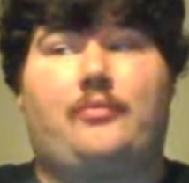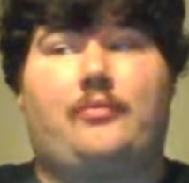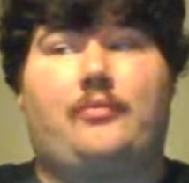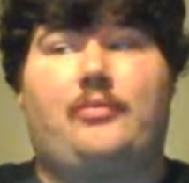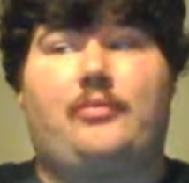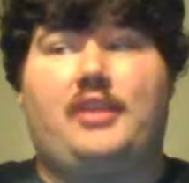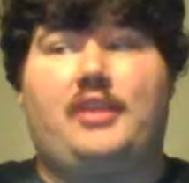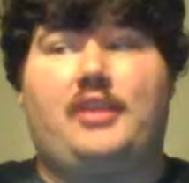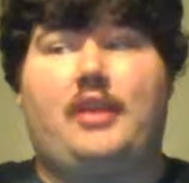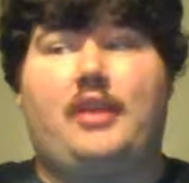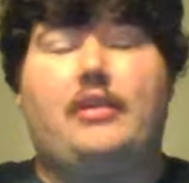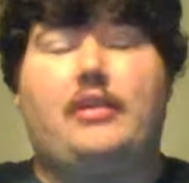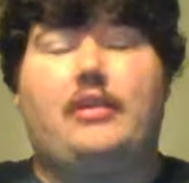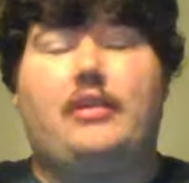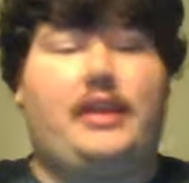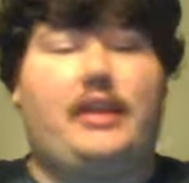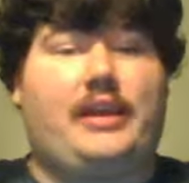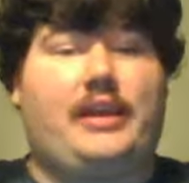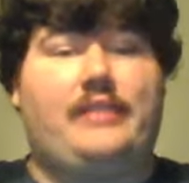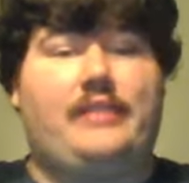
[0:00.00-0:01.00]
The other
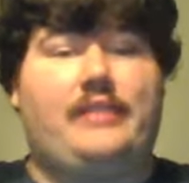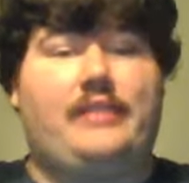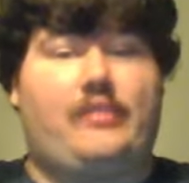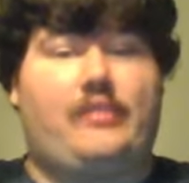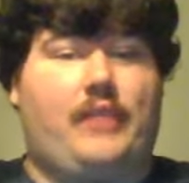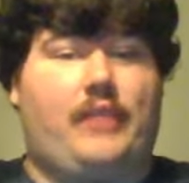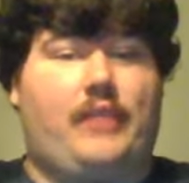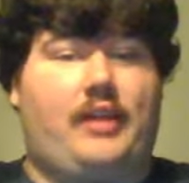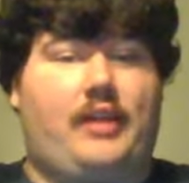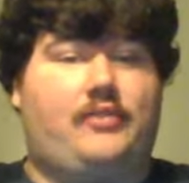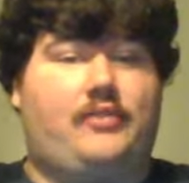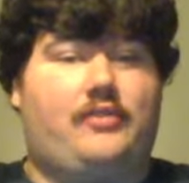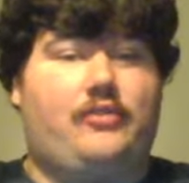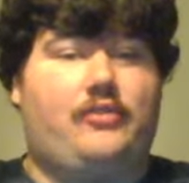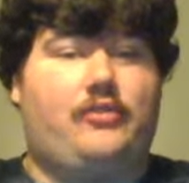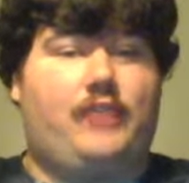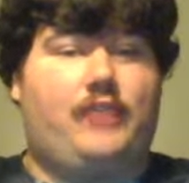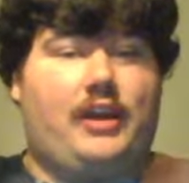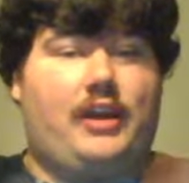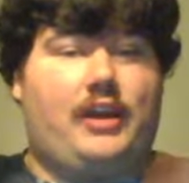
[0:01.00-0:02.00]
easy way to
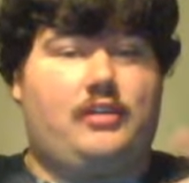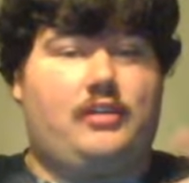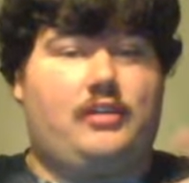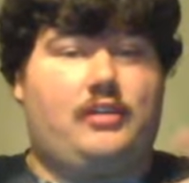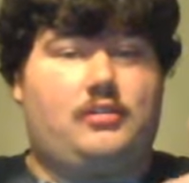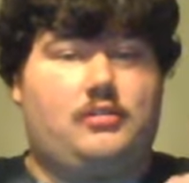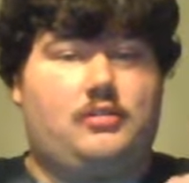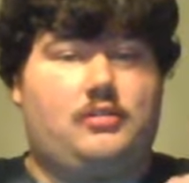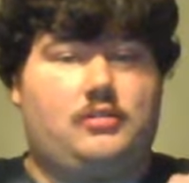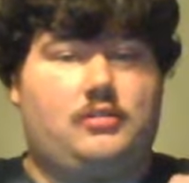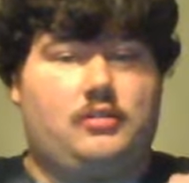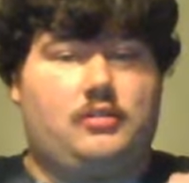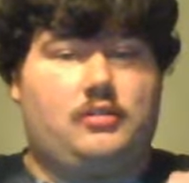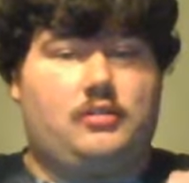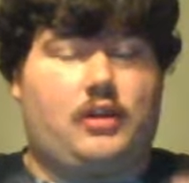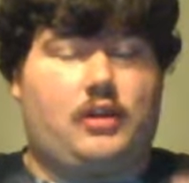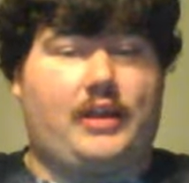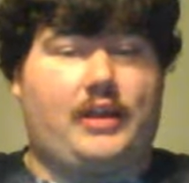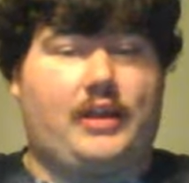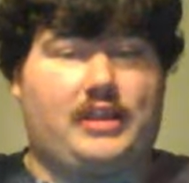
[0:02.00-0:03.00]
get,
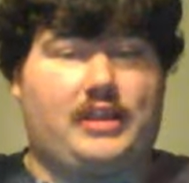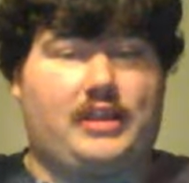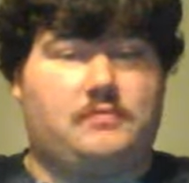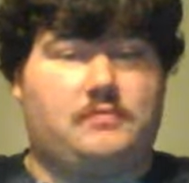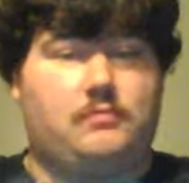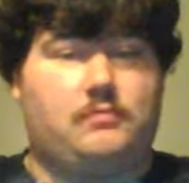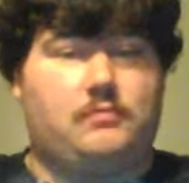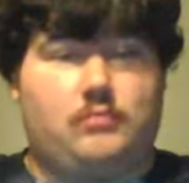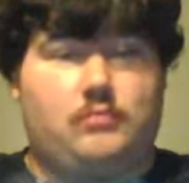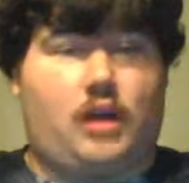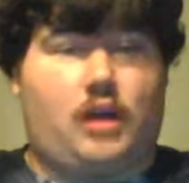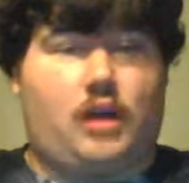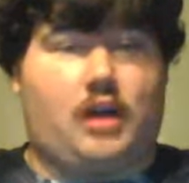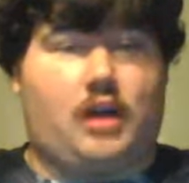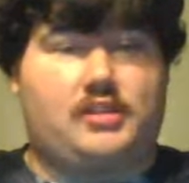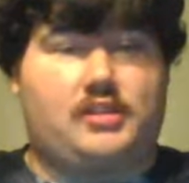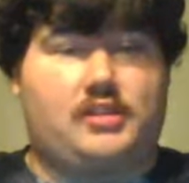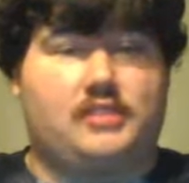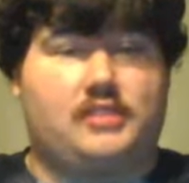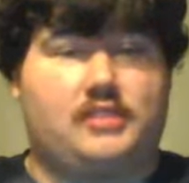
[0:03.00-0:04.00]
okay, that's
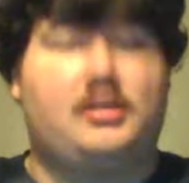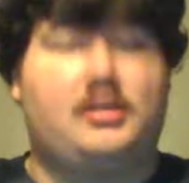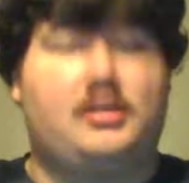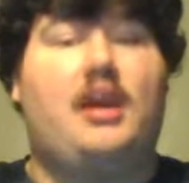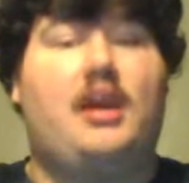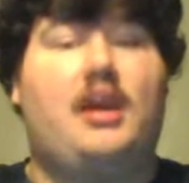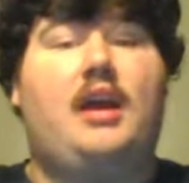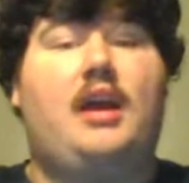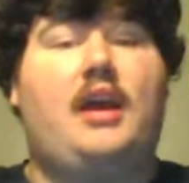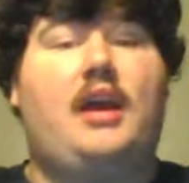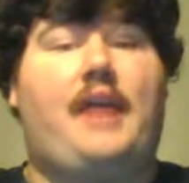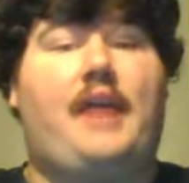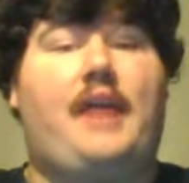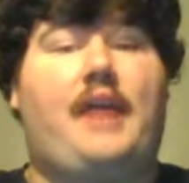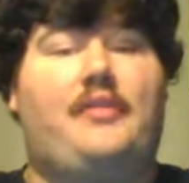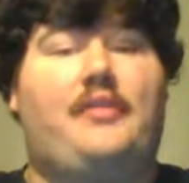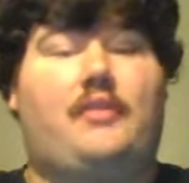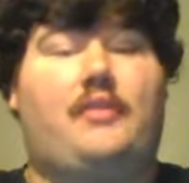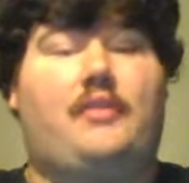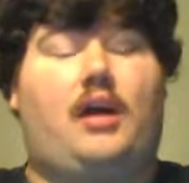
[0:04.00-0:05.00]
auctions, and
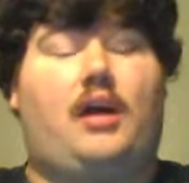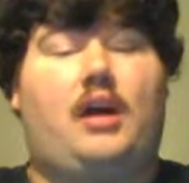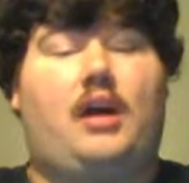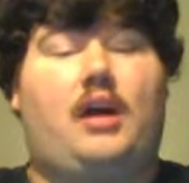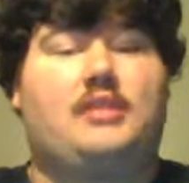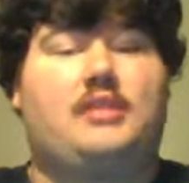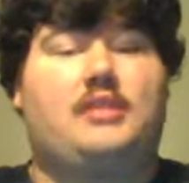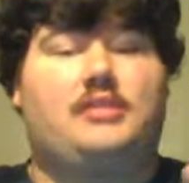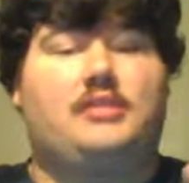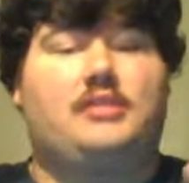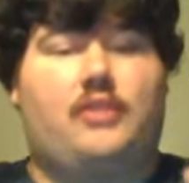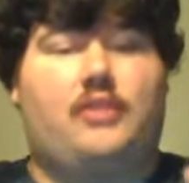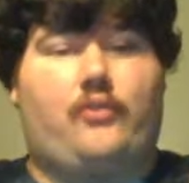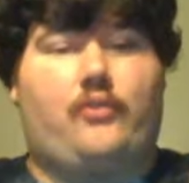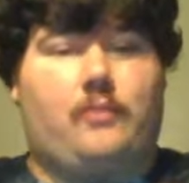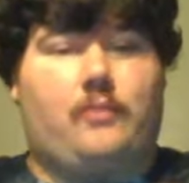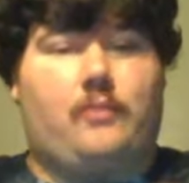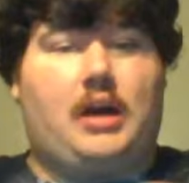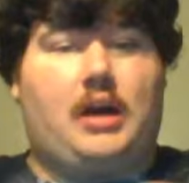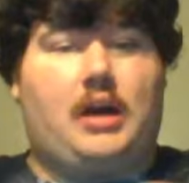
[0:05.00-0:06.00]
then the auctions go
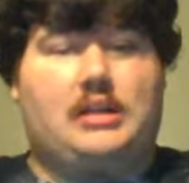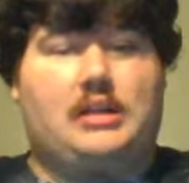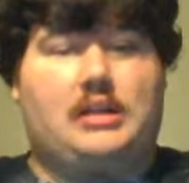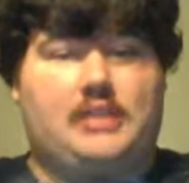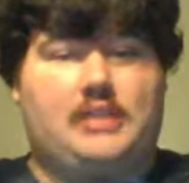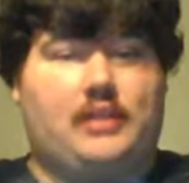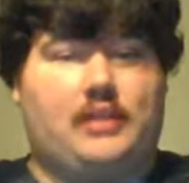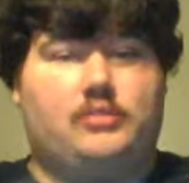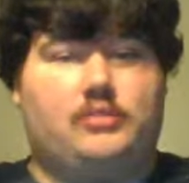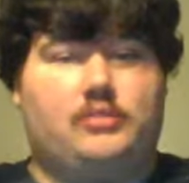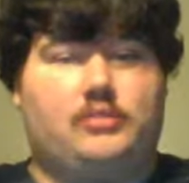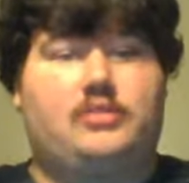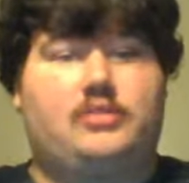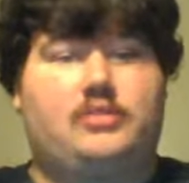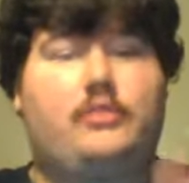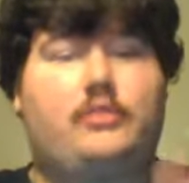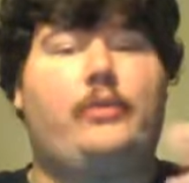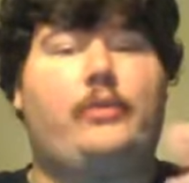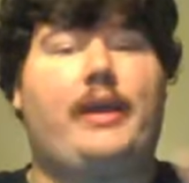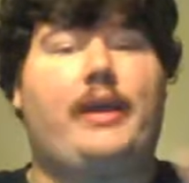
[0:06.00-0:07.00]
from box singles
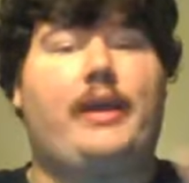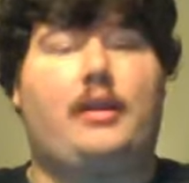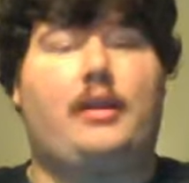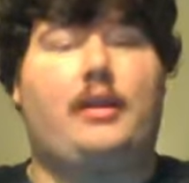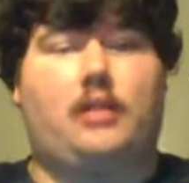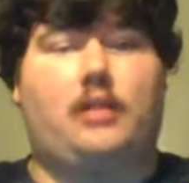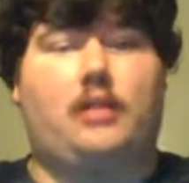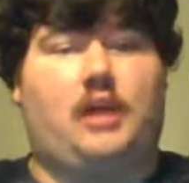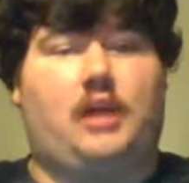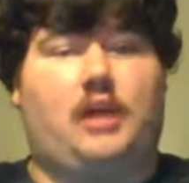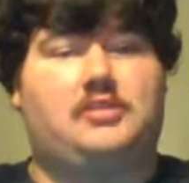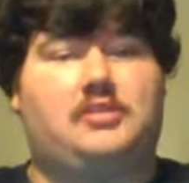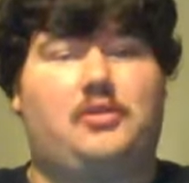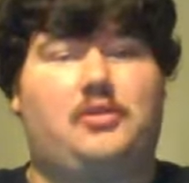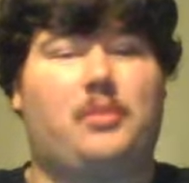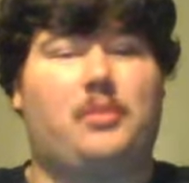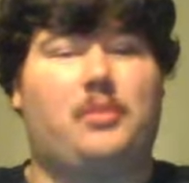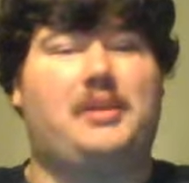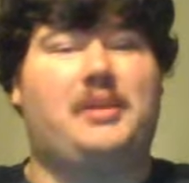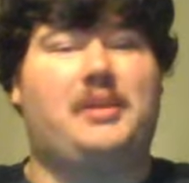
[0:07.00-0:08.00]
to end lots.
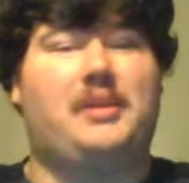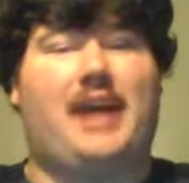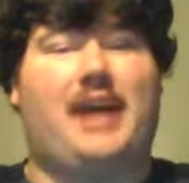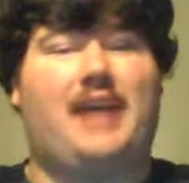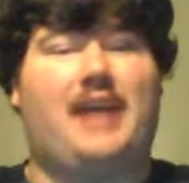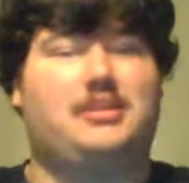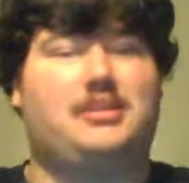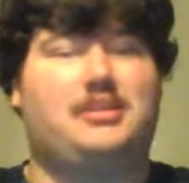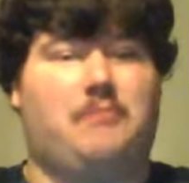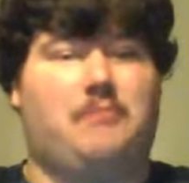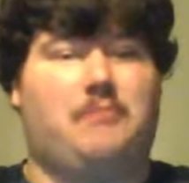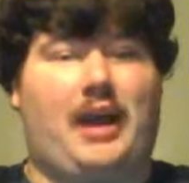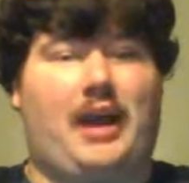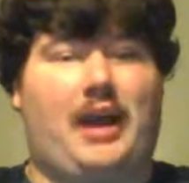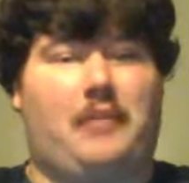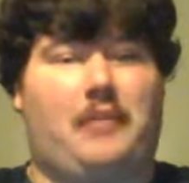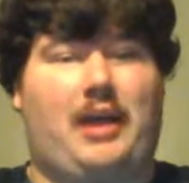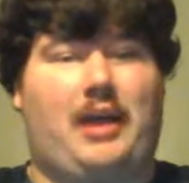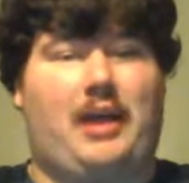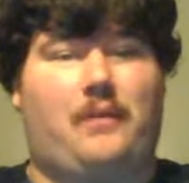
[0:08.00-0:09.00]
Normally, I just buy
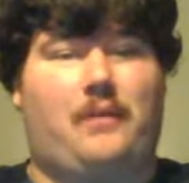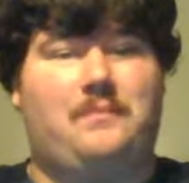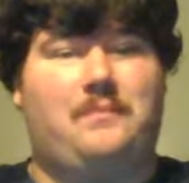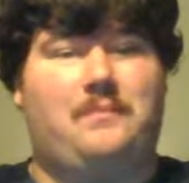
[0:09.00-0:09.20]
them out.